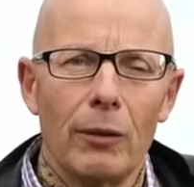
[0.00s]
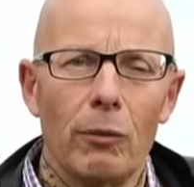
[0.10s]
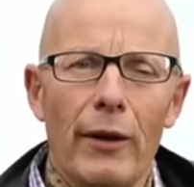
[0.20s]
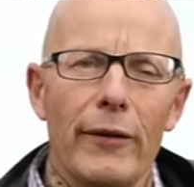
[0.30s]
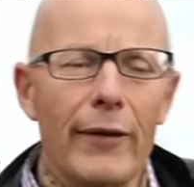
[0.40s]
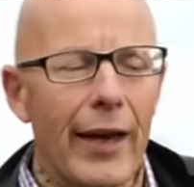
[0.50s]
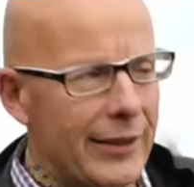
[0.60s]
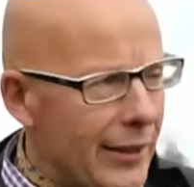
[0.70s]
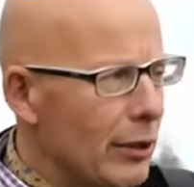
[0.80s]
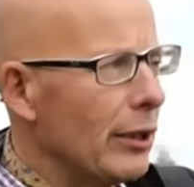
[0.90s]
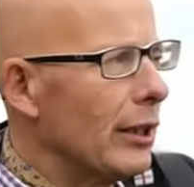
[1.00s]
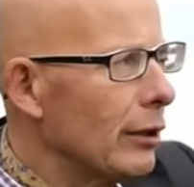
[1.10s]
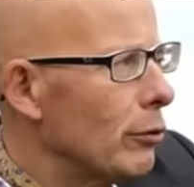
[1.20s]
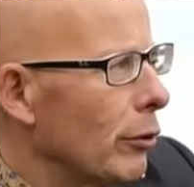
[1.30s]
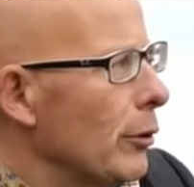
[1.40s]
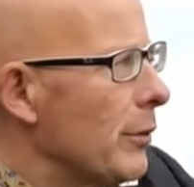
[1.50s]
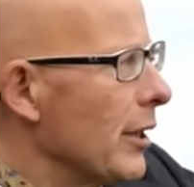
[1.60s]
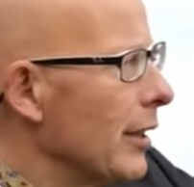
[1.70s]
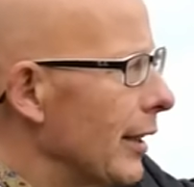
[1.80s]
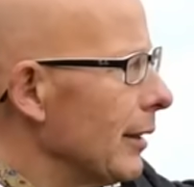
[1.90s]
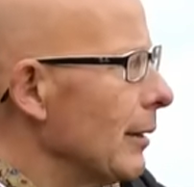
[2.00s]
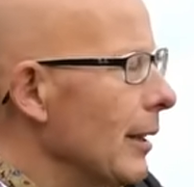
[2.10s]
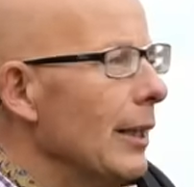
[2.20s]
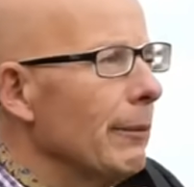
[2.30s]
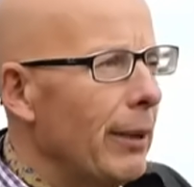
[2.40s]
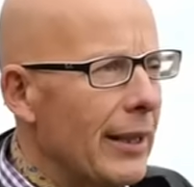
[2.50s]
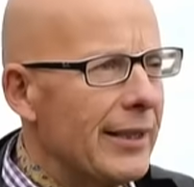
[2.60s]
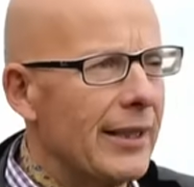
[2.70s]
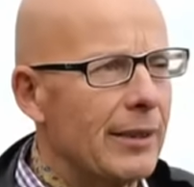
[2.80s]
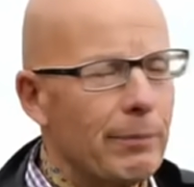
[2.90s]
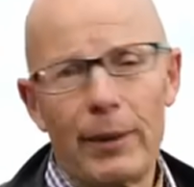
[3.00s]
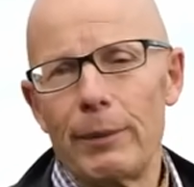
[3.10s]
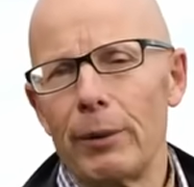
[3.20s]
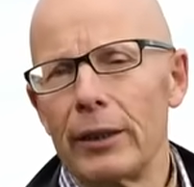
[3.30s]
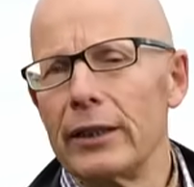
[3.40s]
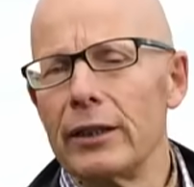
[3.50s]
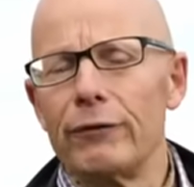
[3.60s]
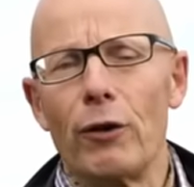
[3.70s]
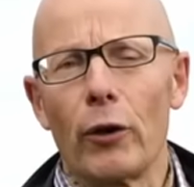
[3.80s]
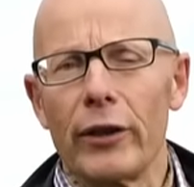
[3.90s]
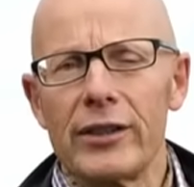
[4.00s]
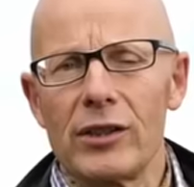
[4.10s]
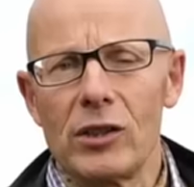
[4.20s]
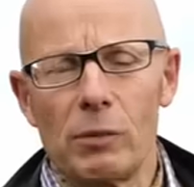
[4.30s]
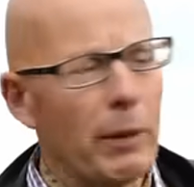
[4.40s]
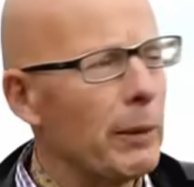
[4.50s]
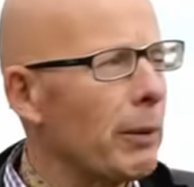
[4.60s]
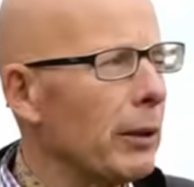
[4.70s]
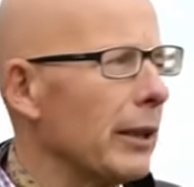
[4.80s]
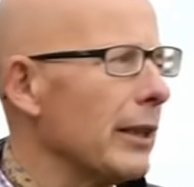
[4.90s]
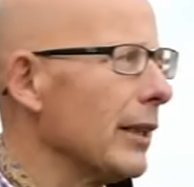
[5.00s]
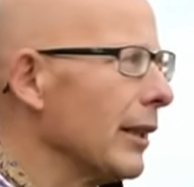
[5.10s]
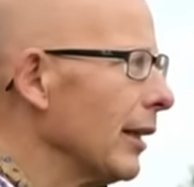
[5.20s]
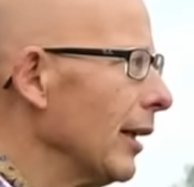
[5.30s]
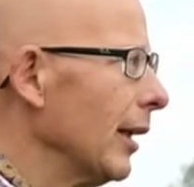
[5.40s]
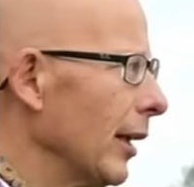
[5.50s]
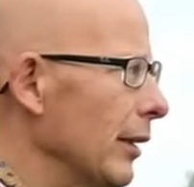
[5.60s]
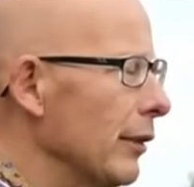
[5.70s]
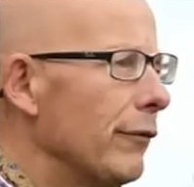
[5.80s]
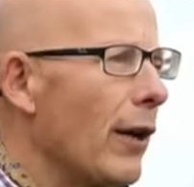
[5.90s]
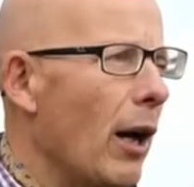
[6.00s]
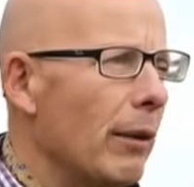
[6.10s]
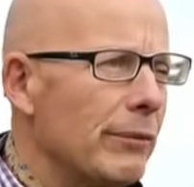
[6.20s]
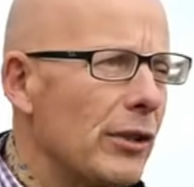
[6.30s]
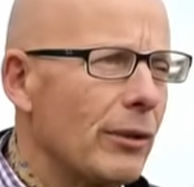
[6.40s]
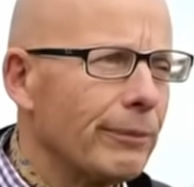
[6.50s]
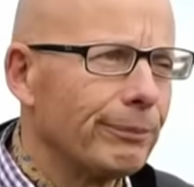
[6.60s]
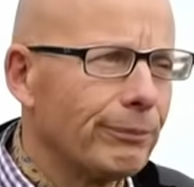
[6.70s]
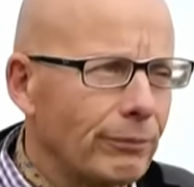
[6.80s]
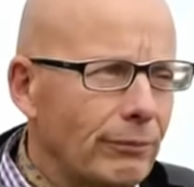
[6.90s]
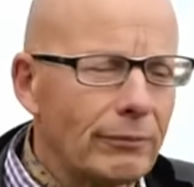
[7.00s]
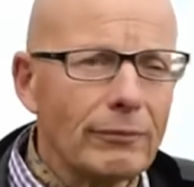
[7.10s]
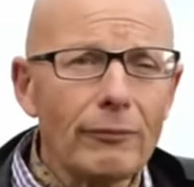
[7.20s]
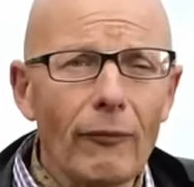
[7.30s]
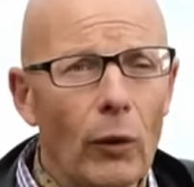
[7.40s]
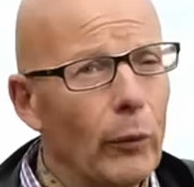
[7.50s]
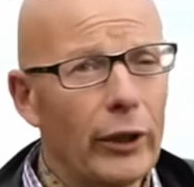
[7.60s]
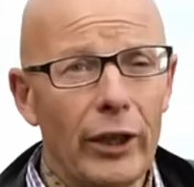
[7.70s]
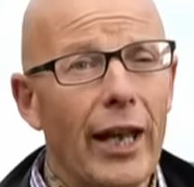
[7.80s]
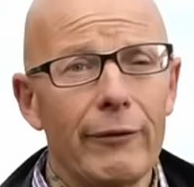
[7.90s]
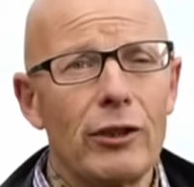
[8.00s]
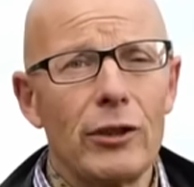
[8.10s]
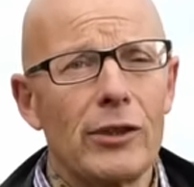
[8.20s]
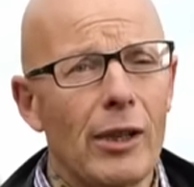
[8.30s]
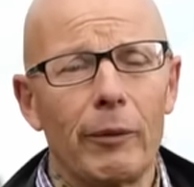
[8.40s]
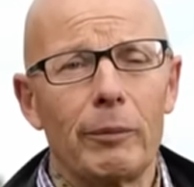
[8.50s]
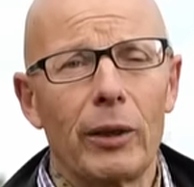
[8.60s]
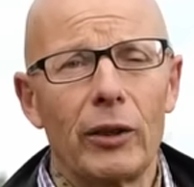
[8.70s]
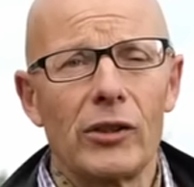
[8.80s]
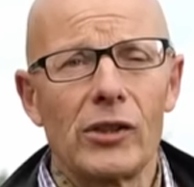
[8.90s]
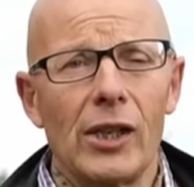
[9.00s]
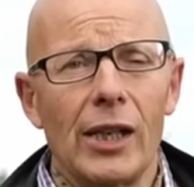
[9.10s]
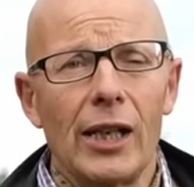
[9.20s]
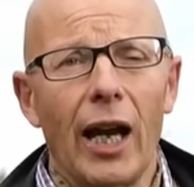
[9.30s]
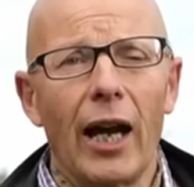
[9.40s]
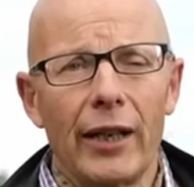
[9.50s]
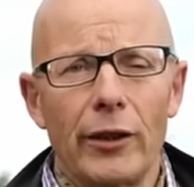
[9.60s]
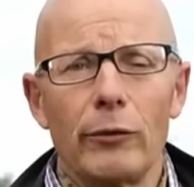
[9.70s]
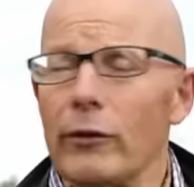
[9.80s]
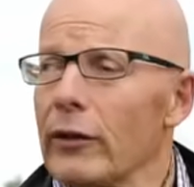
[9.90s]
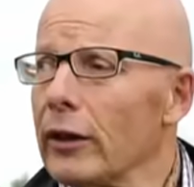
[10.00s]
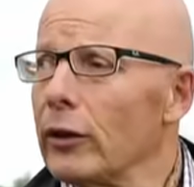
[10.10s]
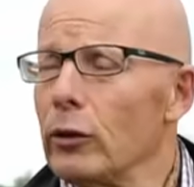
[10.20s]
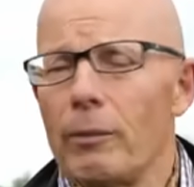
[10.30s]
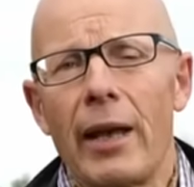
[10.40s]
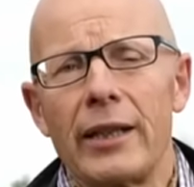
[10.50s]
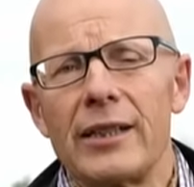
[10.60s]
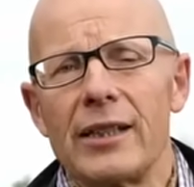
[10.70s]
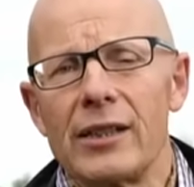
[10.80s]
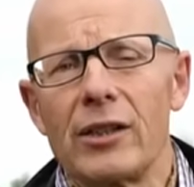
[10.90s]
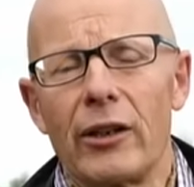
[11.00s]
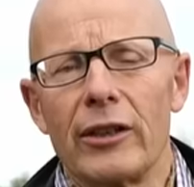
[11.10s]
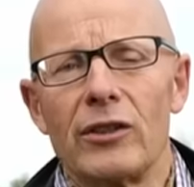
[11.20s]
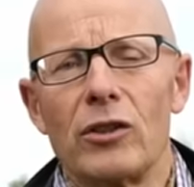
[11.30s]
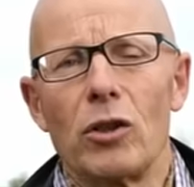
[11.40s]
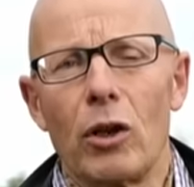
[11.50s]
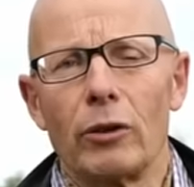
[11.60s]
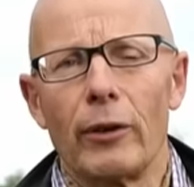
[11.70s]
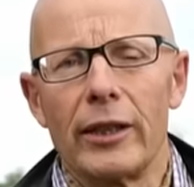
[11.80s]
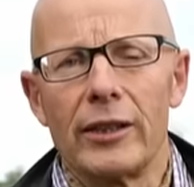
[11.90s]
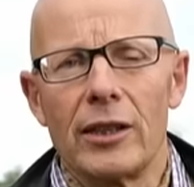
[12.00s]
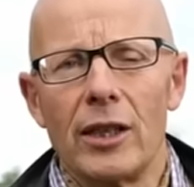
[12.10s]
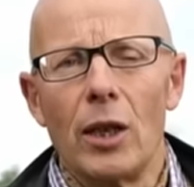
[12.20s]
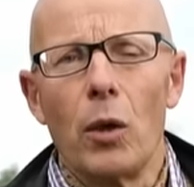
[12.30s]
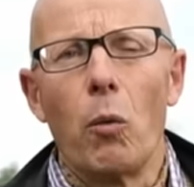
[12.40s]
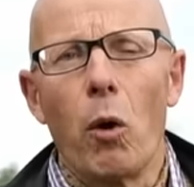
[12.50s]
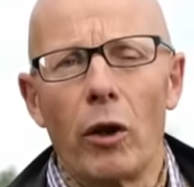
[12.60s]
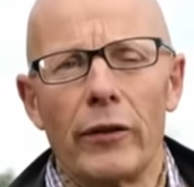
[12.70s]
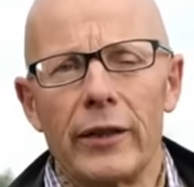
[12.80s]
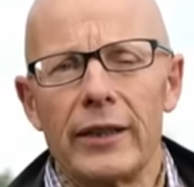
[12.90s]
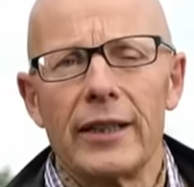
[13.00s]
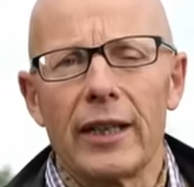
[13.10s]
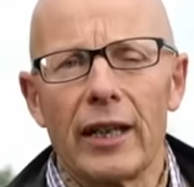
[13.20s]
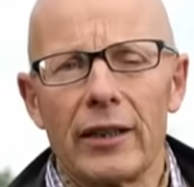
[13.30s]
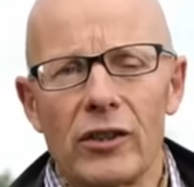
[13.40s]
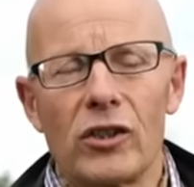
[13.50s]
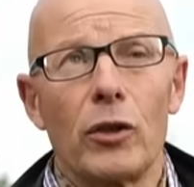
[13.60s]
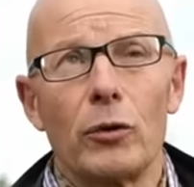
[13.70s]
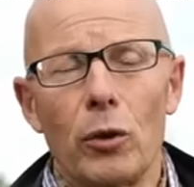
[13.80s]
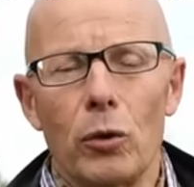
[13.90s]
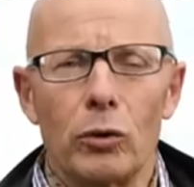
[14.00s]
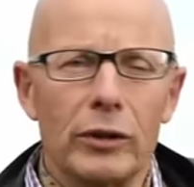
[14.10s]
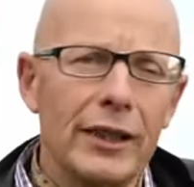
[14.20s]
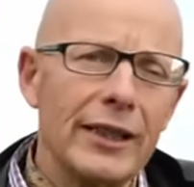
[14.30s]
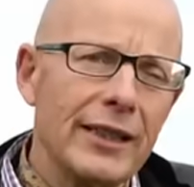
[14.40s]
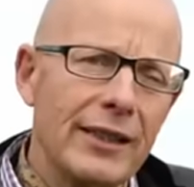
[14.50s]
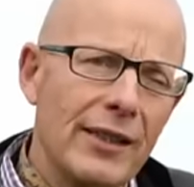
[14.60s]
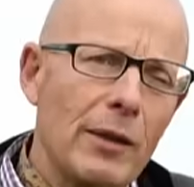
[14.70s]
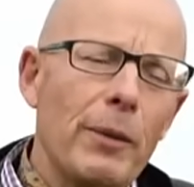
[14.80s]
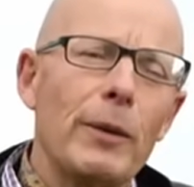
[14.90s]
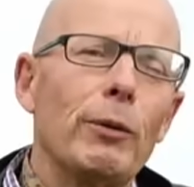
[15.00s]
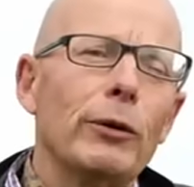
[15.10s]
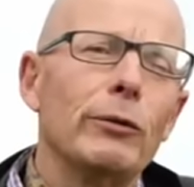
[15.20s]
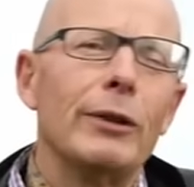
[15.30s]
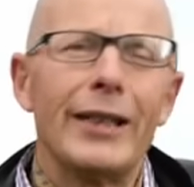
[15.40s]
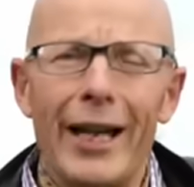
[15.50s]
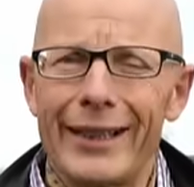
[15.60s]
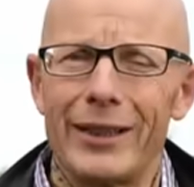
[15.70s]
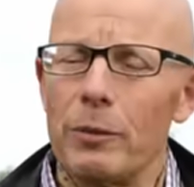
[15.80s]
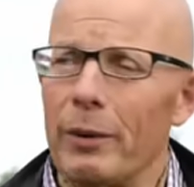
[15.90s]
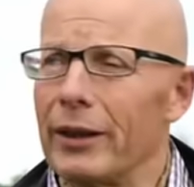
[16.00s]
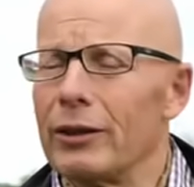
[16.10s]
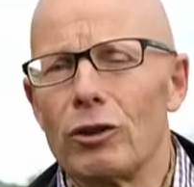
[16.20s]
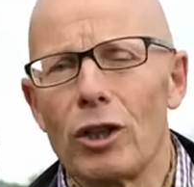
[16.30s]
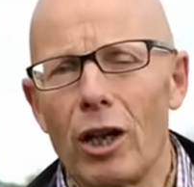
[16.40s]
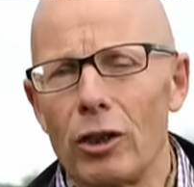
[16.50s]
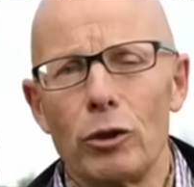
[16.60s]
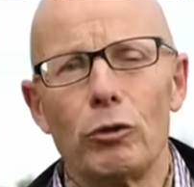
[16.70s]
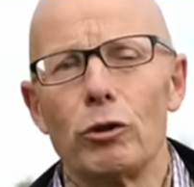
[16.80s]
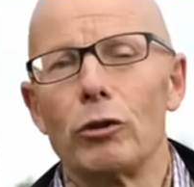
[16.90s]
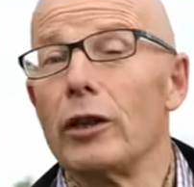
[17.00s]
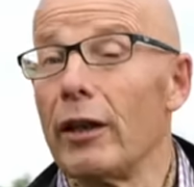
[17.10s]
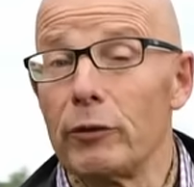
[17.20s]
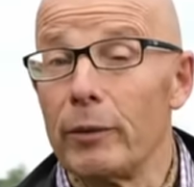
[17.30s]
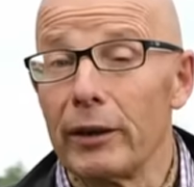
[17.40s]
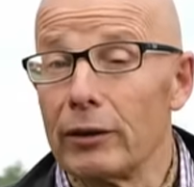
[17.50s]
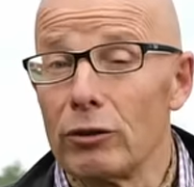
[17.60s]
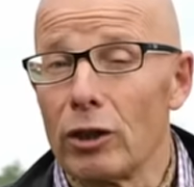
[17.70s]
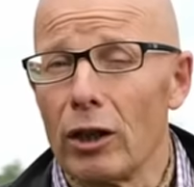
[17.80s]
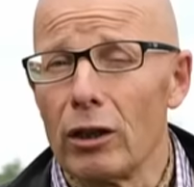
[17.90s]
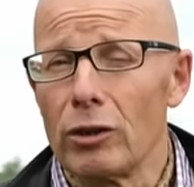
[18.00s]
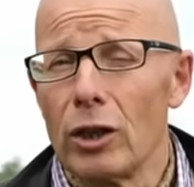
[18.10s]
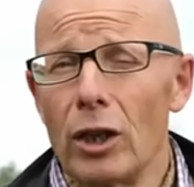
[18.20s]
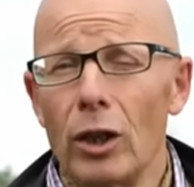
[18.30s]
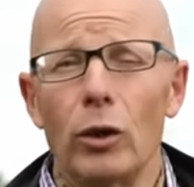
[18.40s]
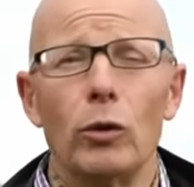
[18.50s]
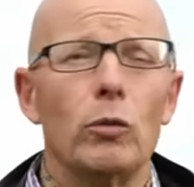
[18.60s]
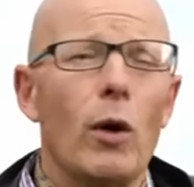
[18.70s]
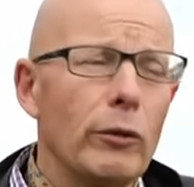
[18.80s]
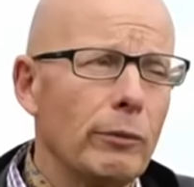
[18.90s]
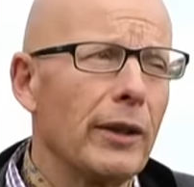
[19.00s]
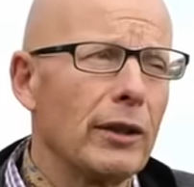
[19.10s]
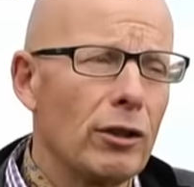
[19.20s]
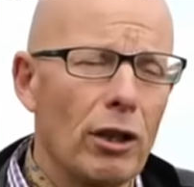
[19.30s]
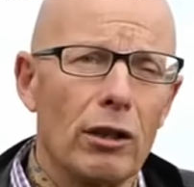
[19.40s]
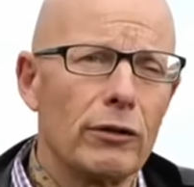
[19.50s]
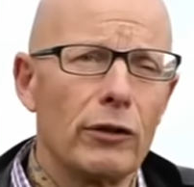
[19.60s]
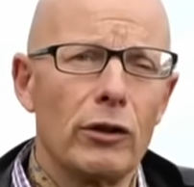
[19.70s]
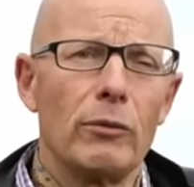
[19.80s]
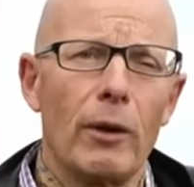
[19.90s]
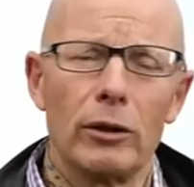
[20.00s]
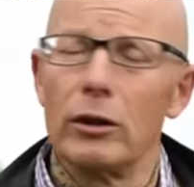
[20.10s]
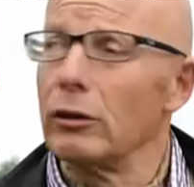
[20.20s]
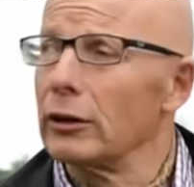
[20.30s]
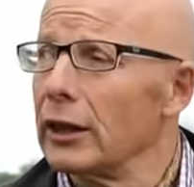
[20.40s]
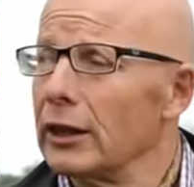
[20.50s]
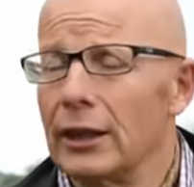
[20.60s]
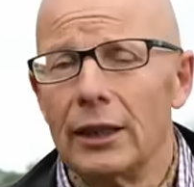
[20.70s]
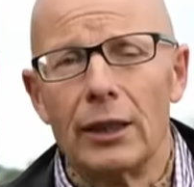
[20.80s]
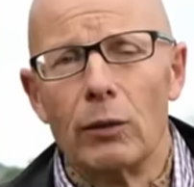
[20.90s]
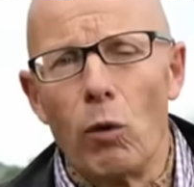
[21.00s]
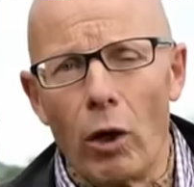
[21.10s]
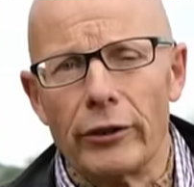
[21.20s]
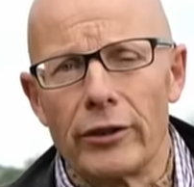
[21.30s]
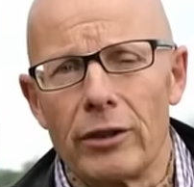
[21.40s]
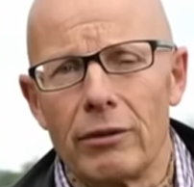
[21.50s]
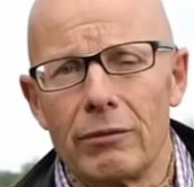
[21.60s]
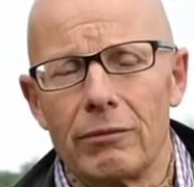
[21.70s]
Whether that's in little groups, in little places, people in the forests, people in the farms, we're going to have to do something, because I don't think humanity is going to tolerate what the so-called elites, the people who like to be in charge, who should never be in charge, who won't be in charge for too much longer, want.